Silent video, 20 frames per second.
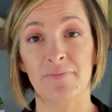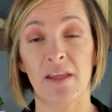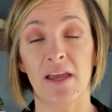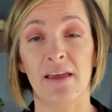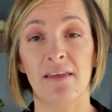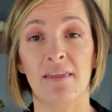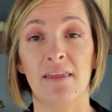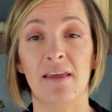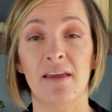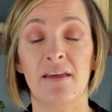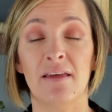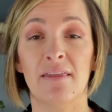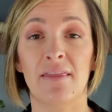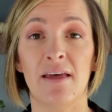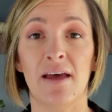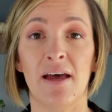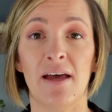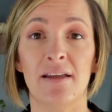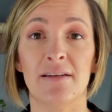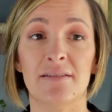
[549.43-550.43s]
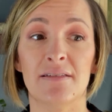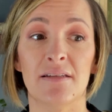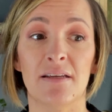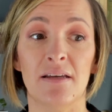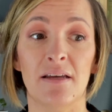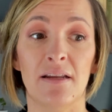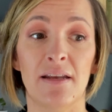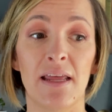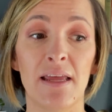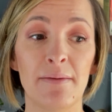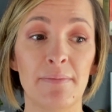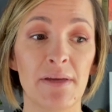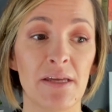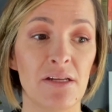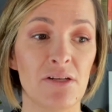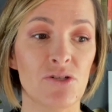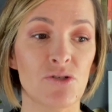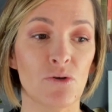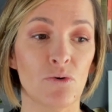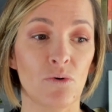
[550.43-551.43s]
I think that an
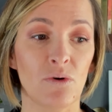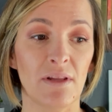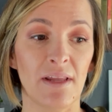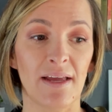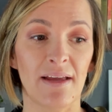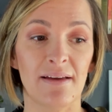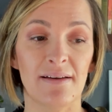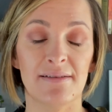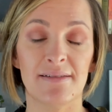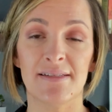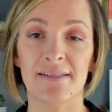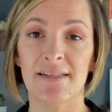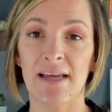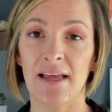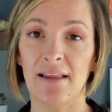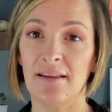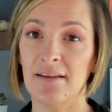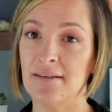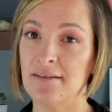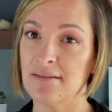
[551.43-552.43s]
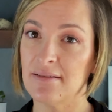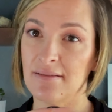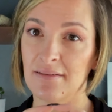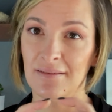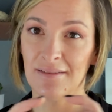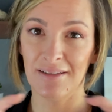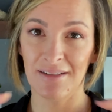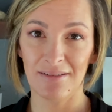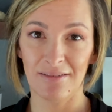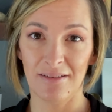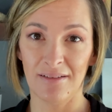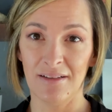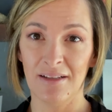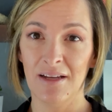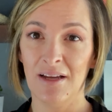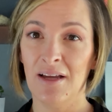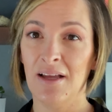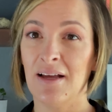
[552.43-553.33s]
image or like a silent little